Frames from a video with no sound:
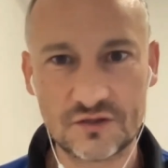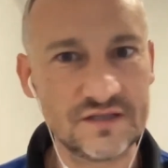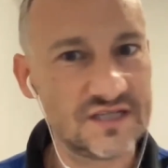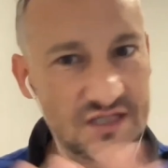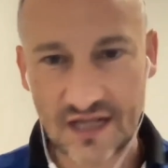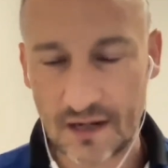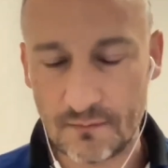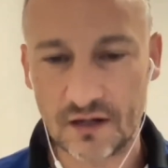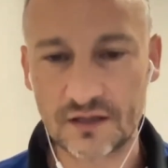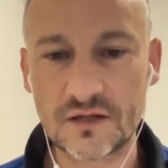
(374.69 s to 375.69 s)
digital
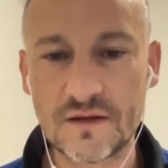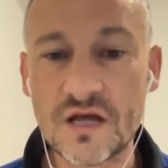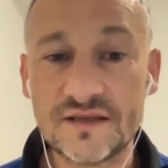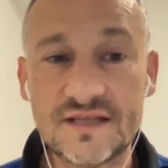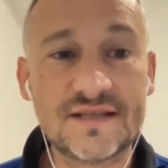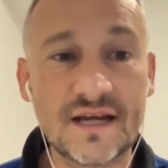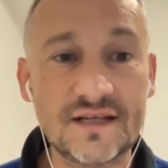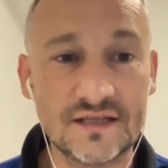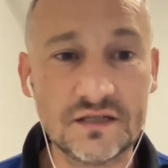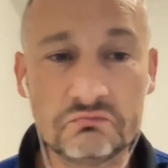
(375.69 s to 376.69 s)
bank,
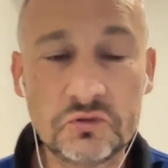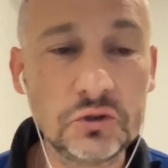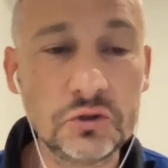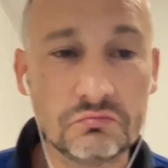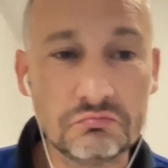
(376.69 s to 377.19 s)
decided to